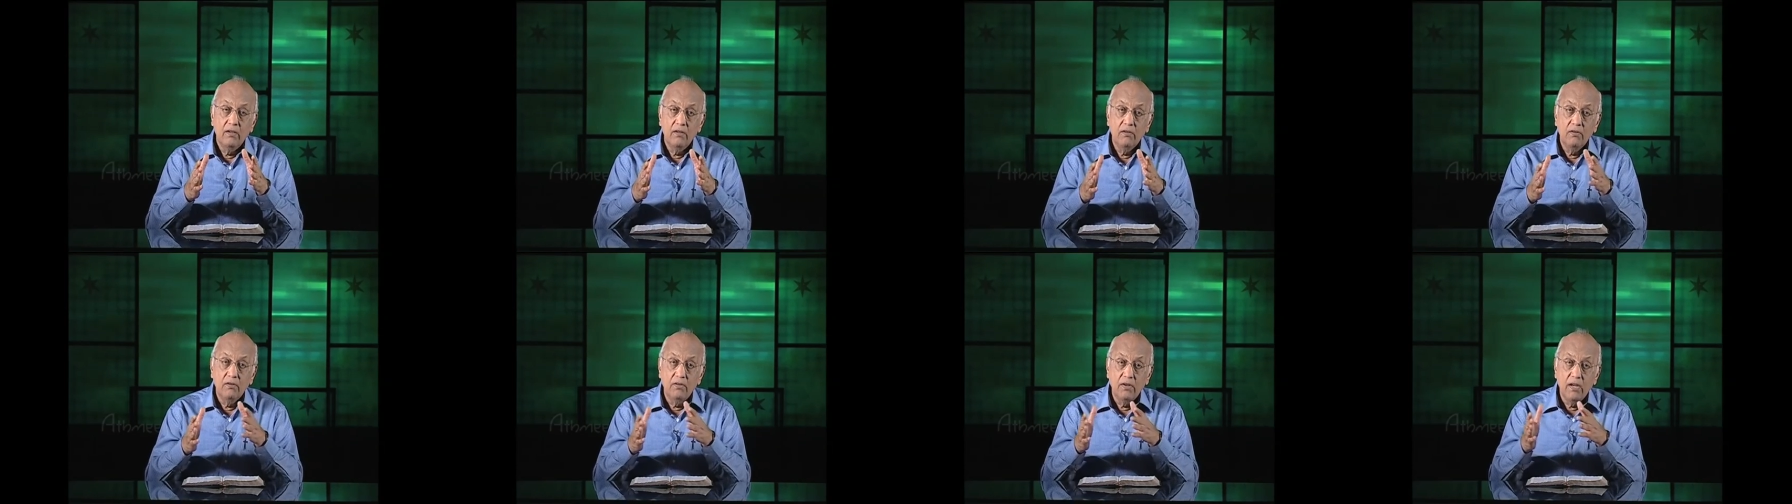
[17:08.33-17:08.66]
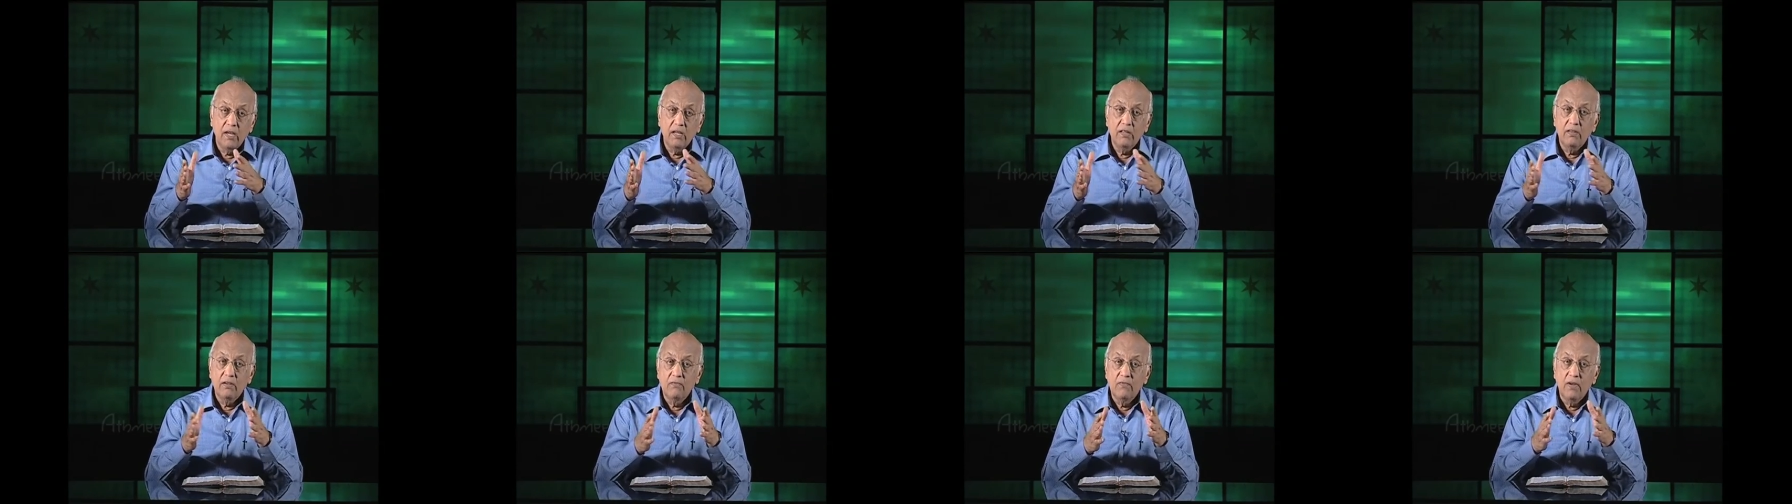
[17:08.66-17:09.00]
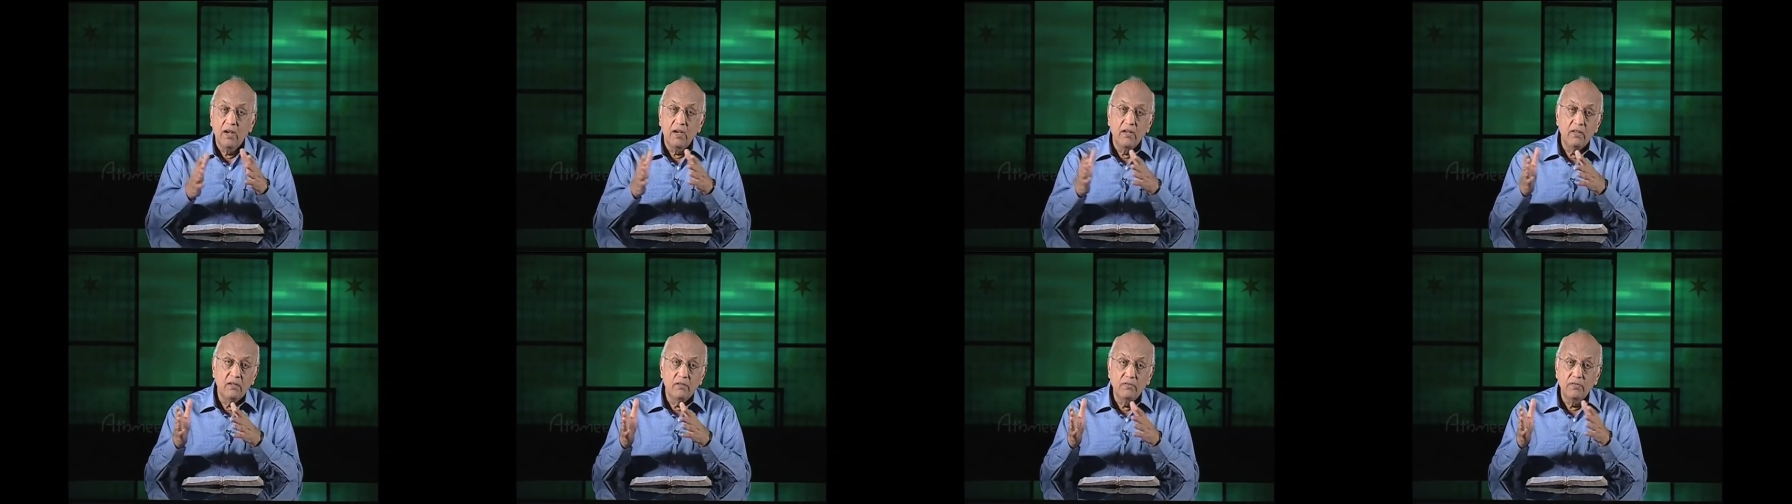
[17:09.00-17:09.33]
You know, take the
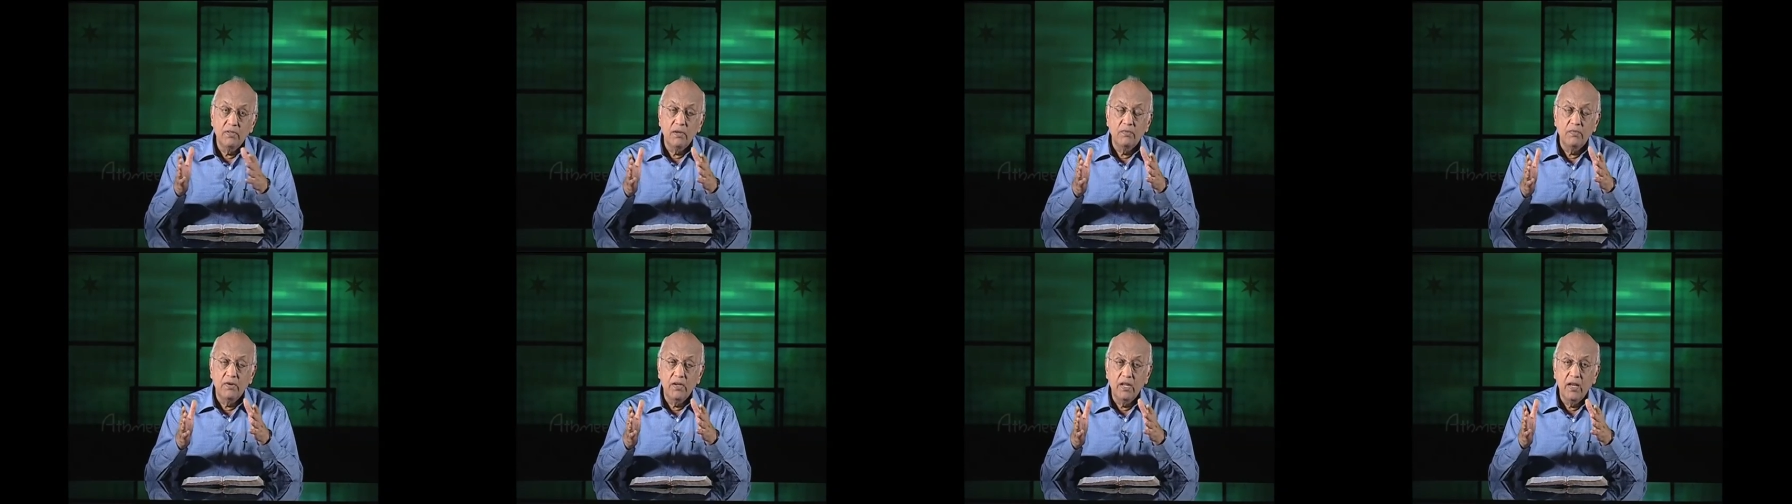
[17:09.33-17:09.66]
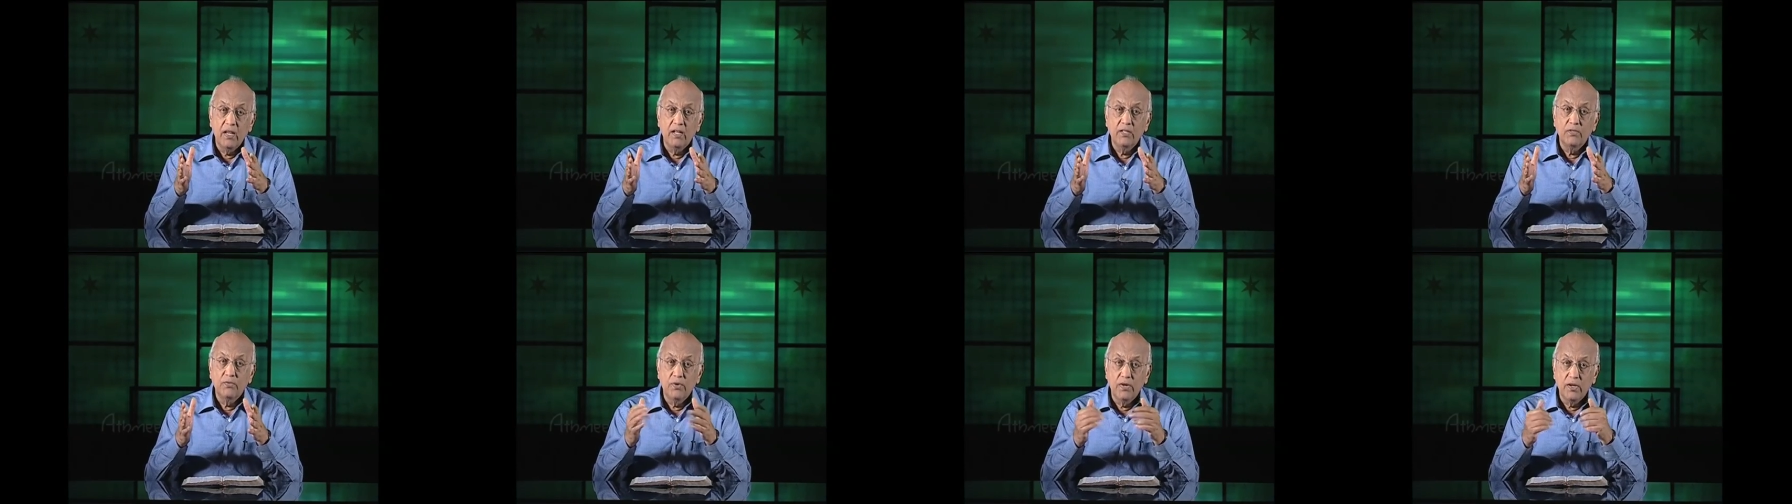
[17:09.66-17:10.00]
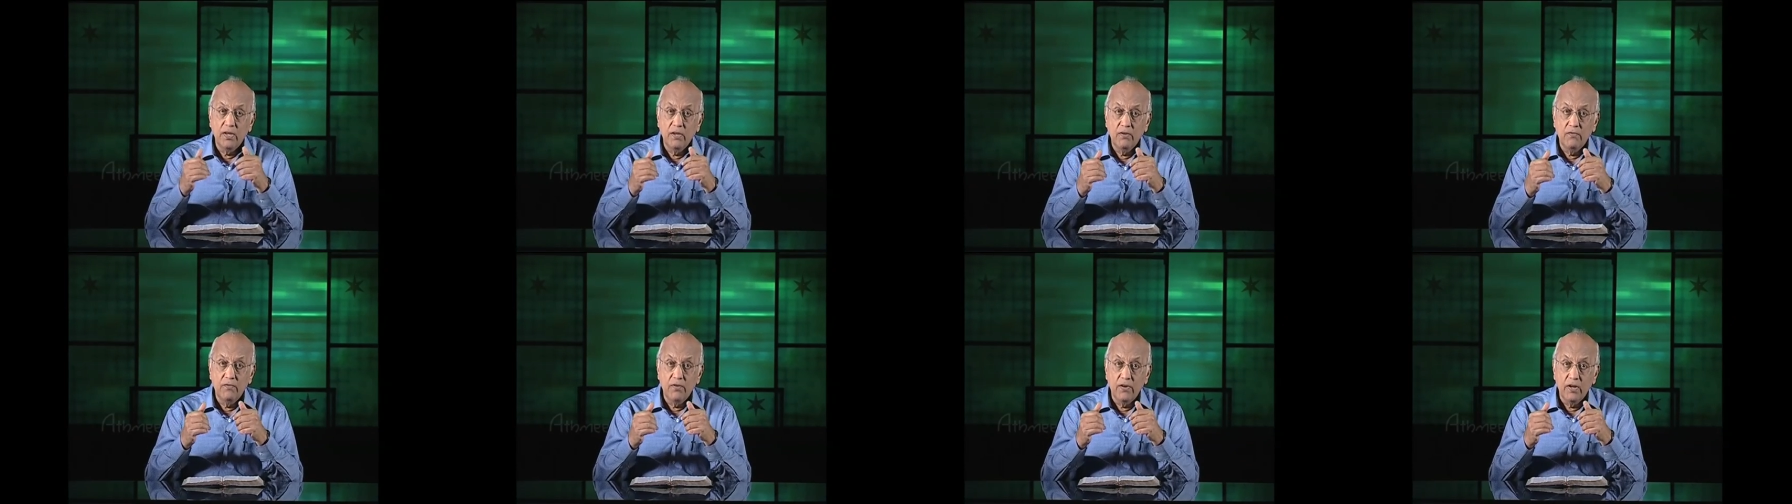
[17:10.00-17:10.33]
advantage of somebody else
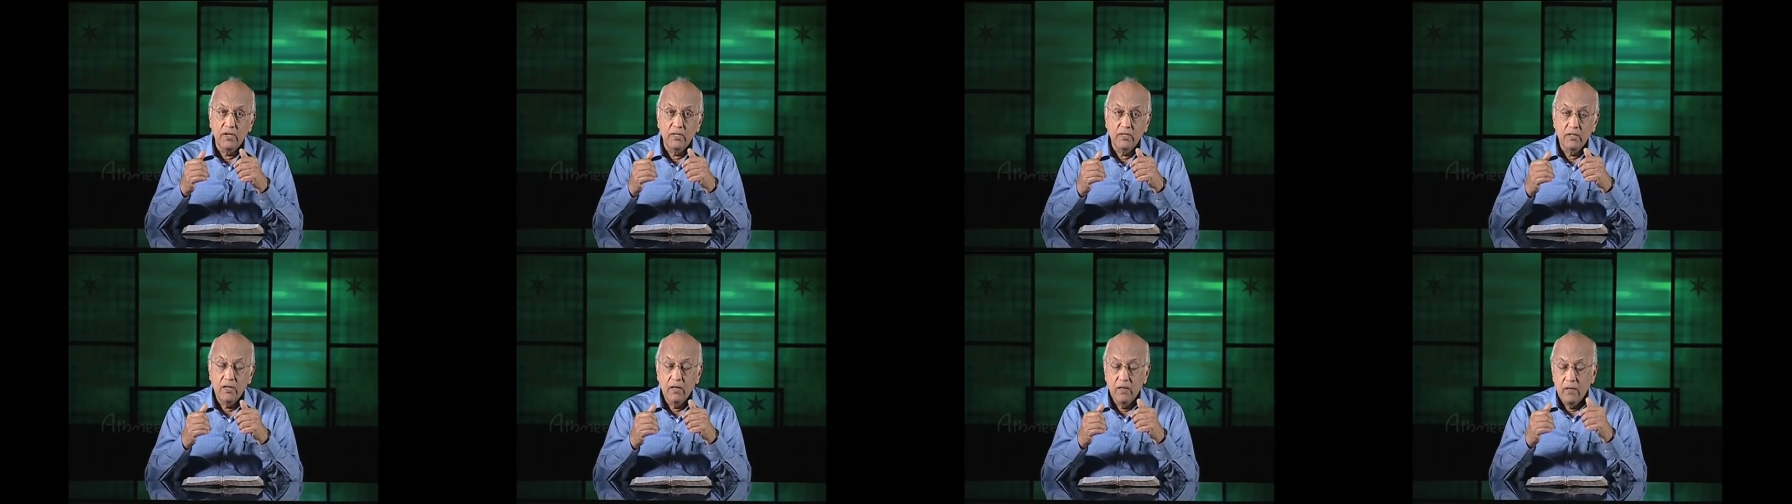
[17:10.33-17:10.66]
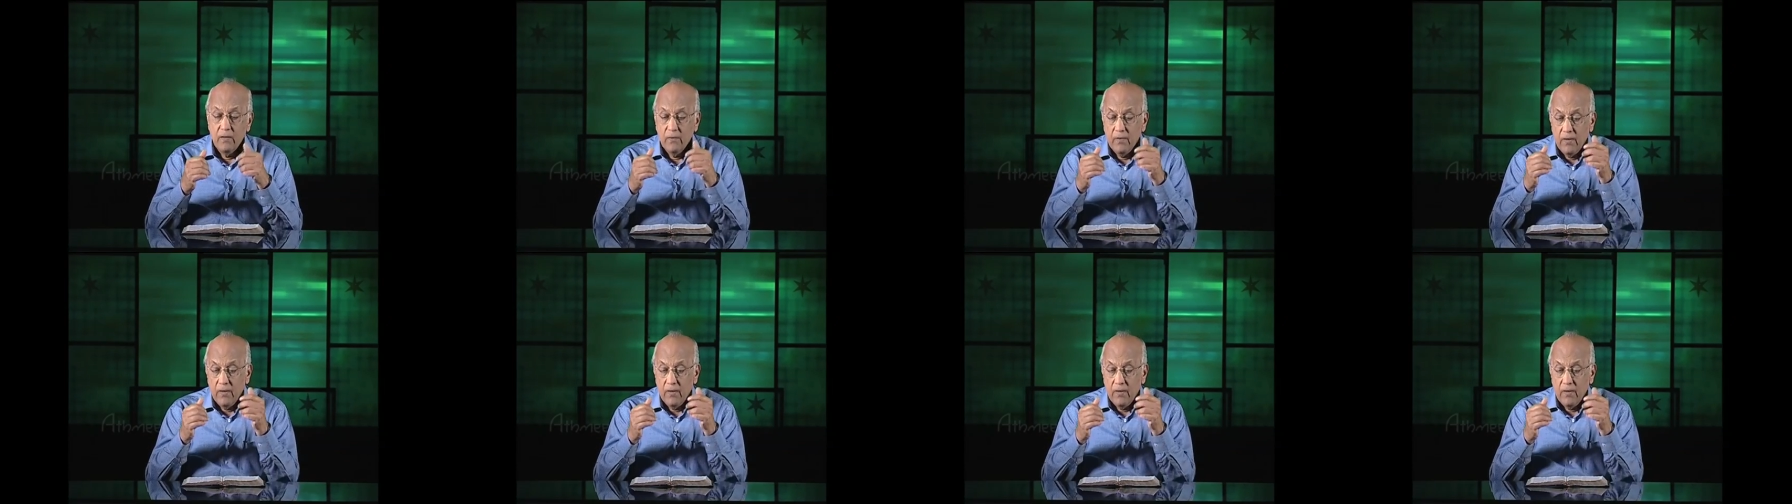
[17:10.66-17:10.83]
working for us.